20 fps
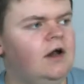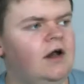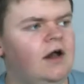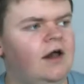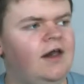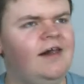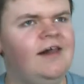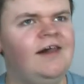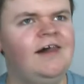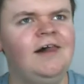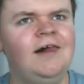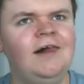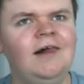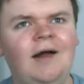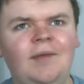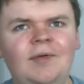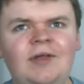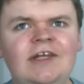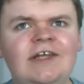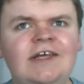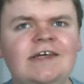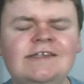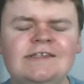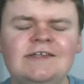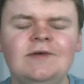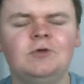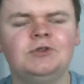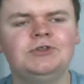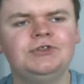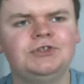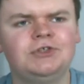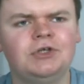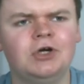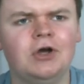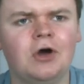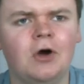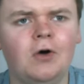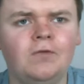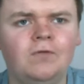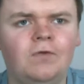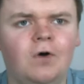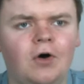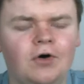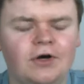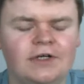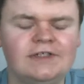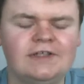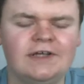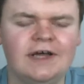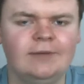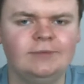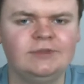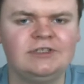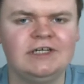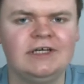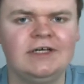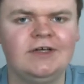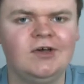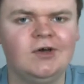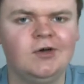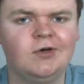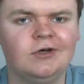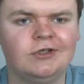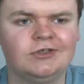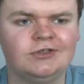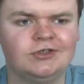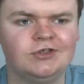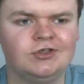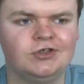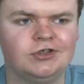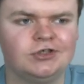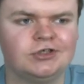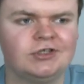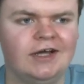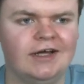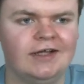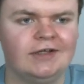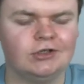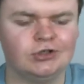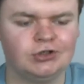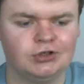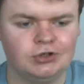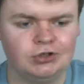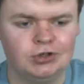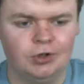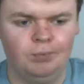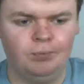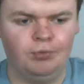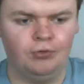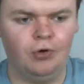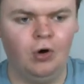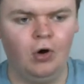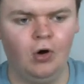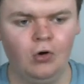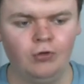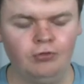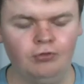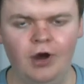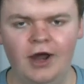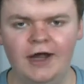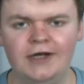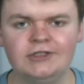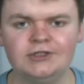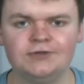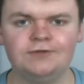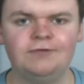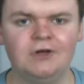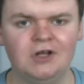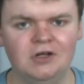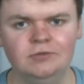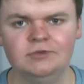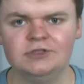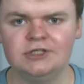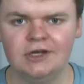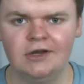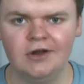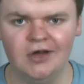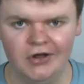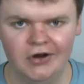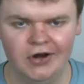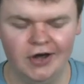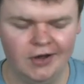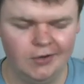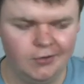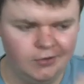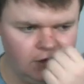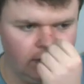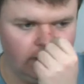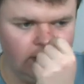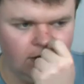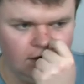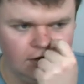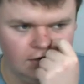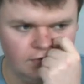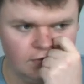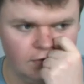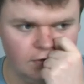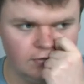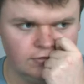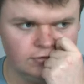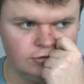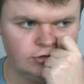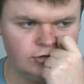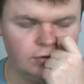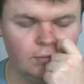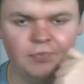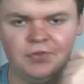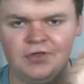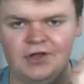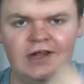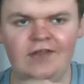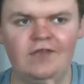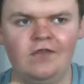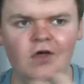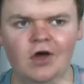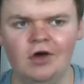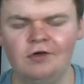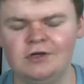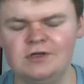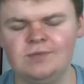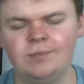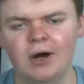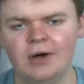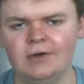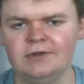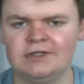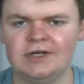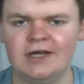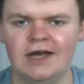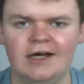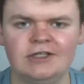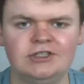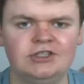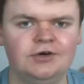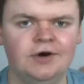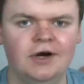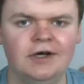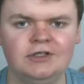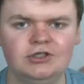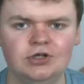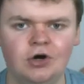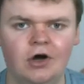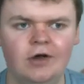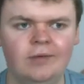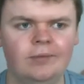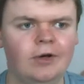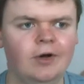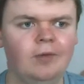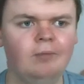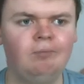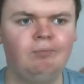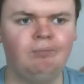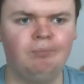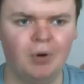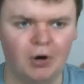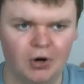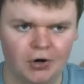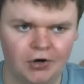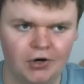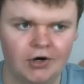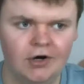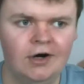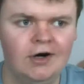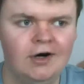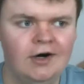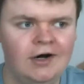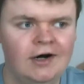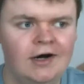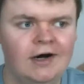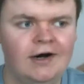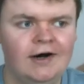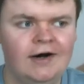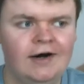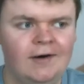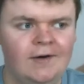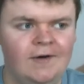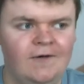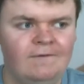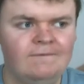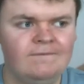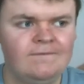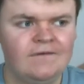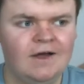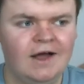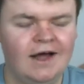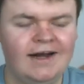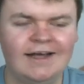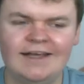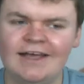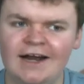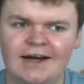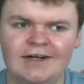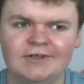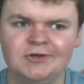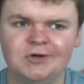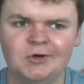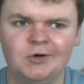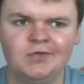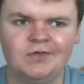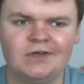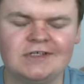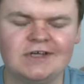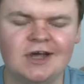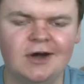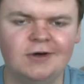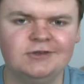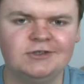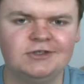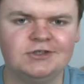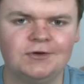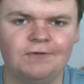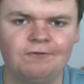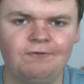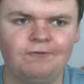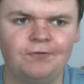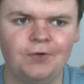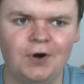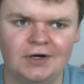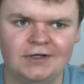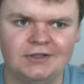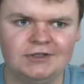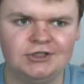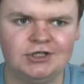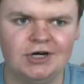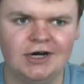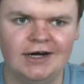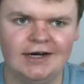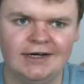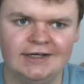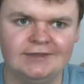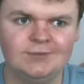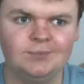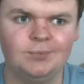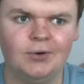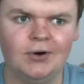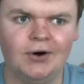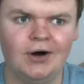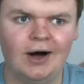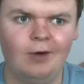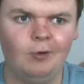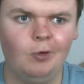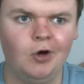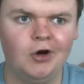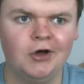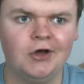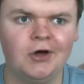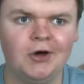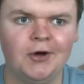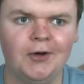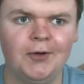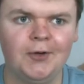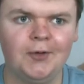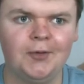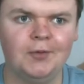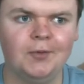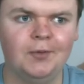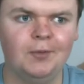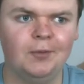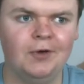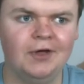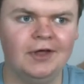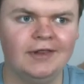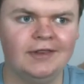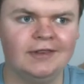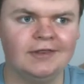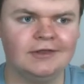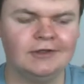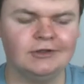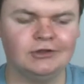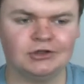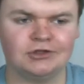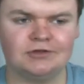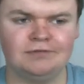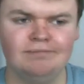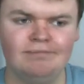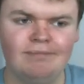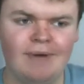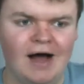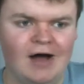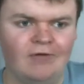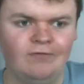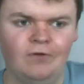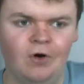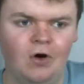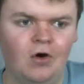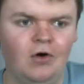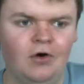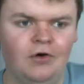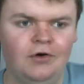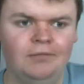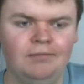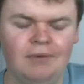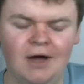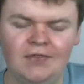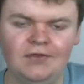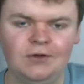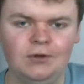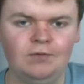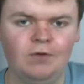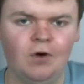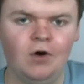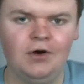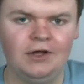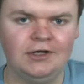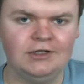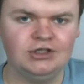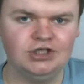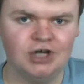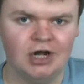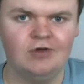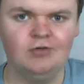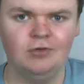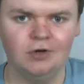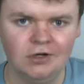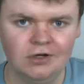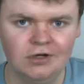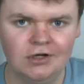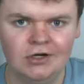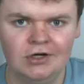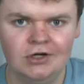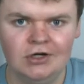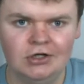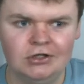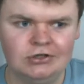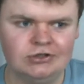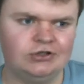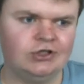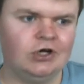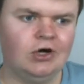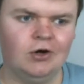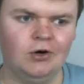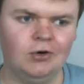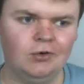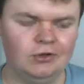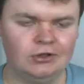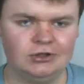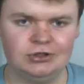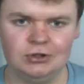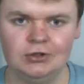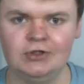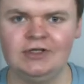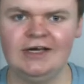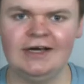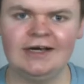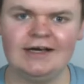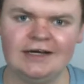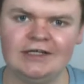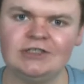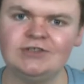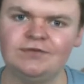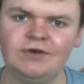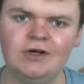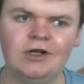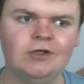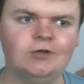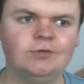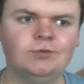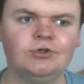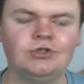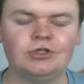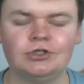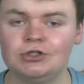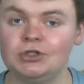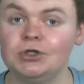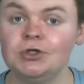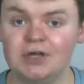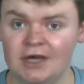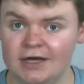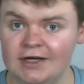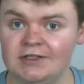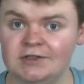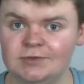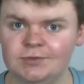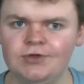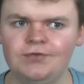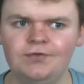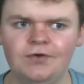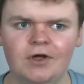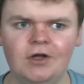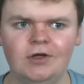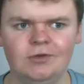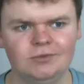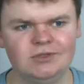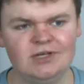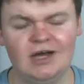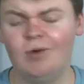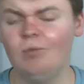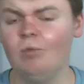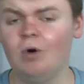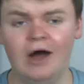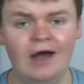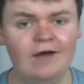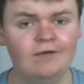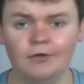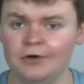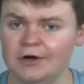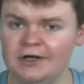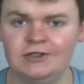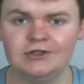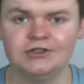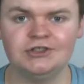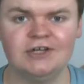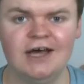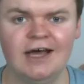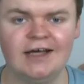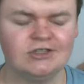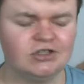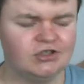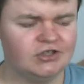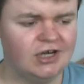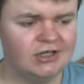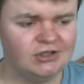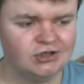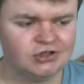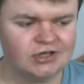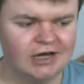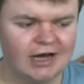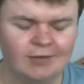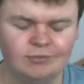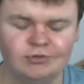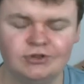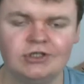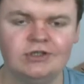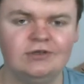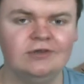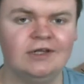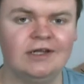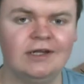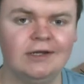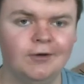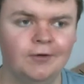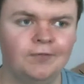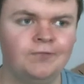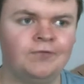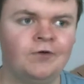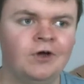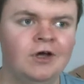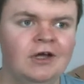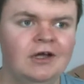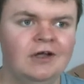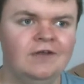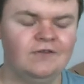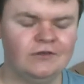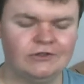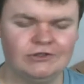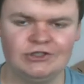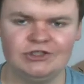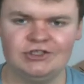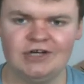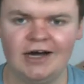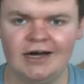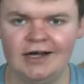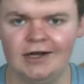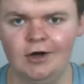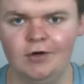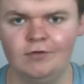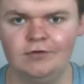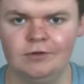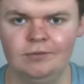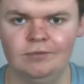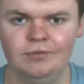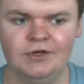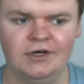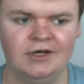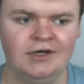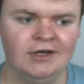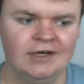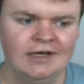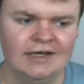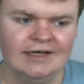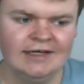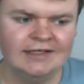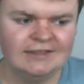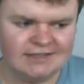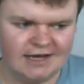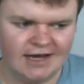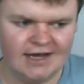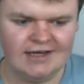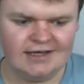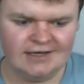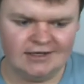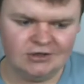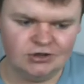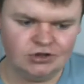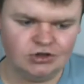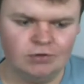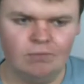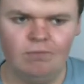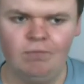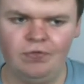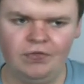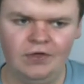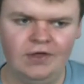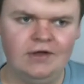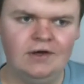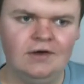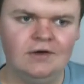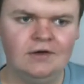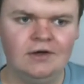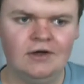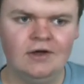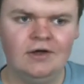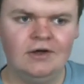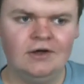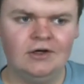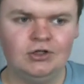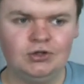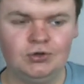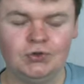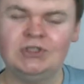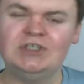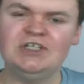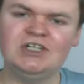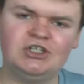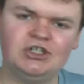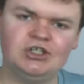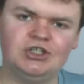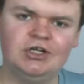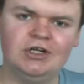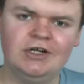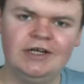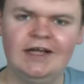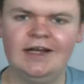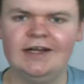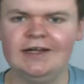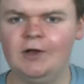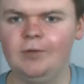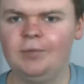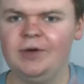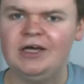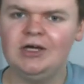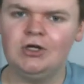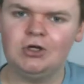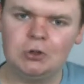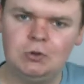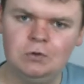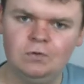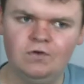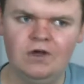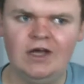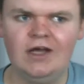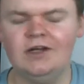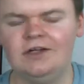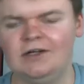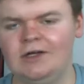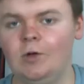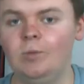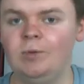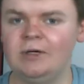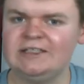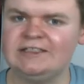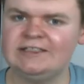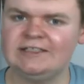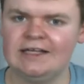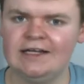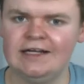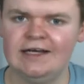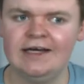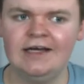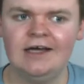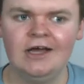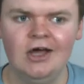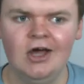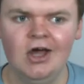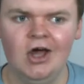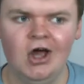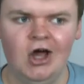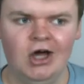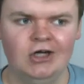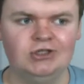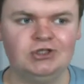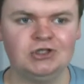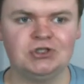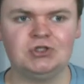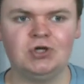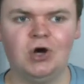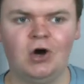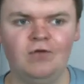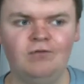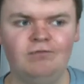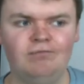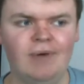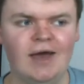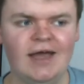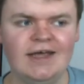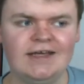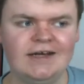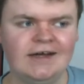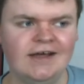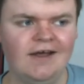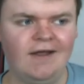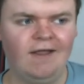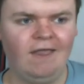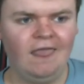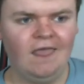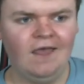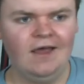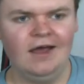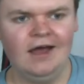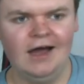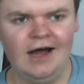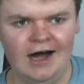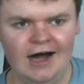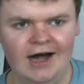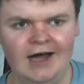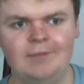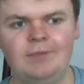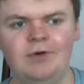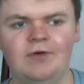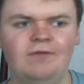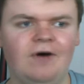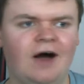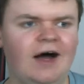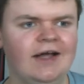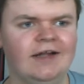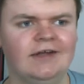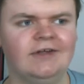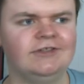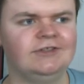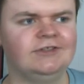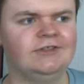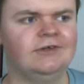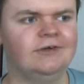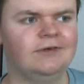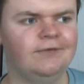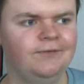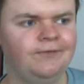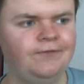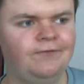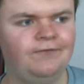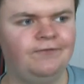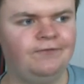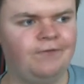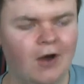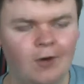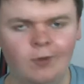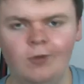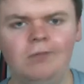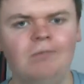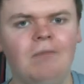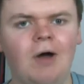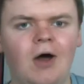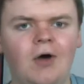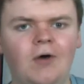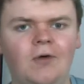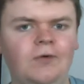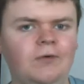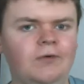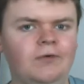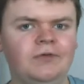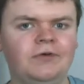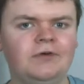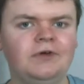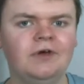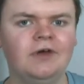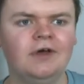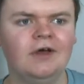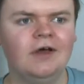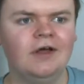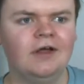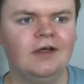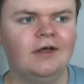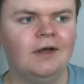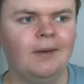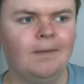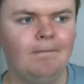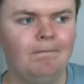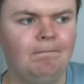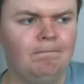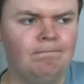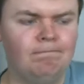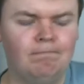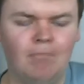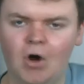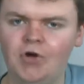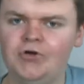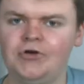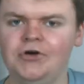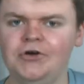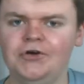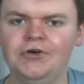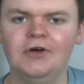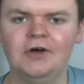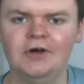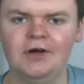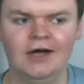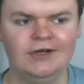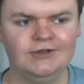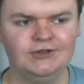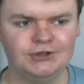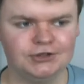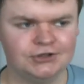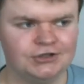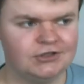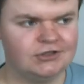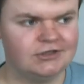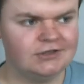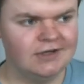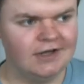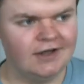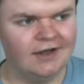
I mean, the easy one to go for is the MCU, because there's such a broad range of films in there now that something in there is bound to catch your enjoyment. But, and again, I don't know if counts as a franchise, but I want to go with just Matthew Vaughn in general. So the 2 Kick-Ass films, the 2 Kingsman films, and whatever he does next, because I just absolutely love the style of them. They're taking something traditionally a little bit goofy and a little bit silly, and just sort of making it hyper-violent, foul-mouthed, modern, and just